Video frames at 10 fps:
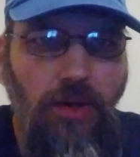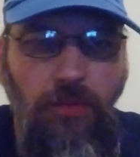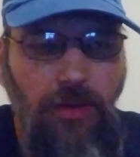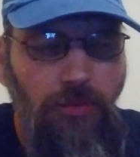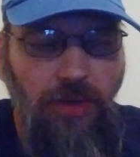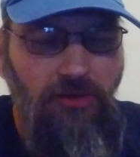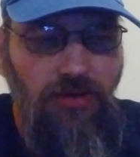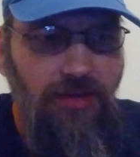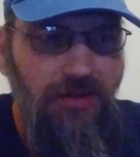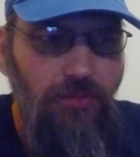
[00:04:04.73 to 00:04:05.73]
we, we
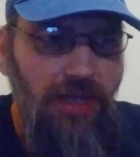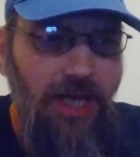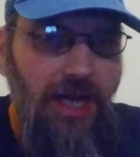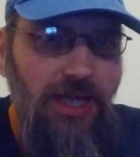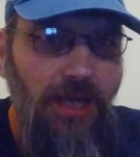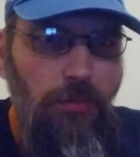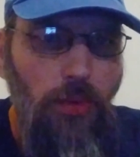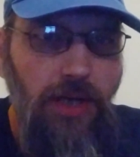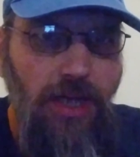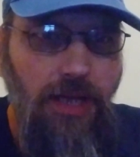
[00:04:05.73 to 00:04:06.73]
just we got to keep
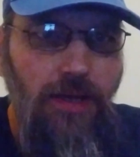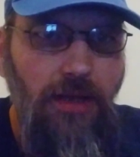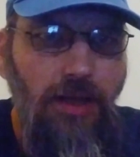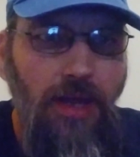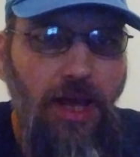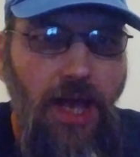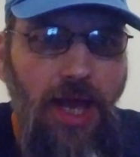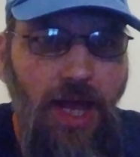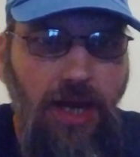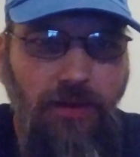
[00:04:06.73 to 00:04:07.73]
winning
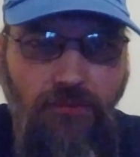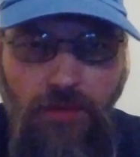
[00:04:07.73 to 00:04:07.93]
and if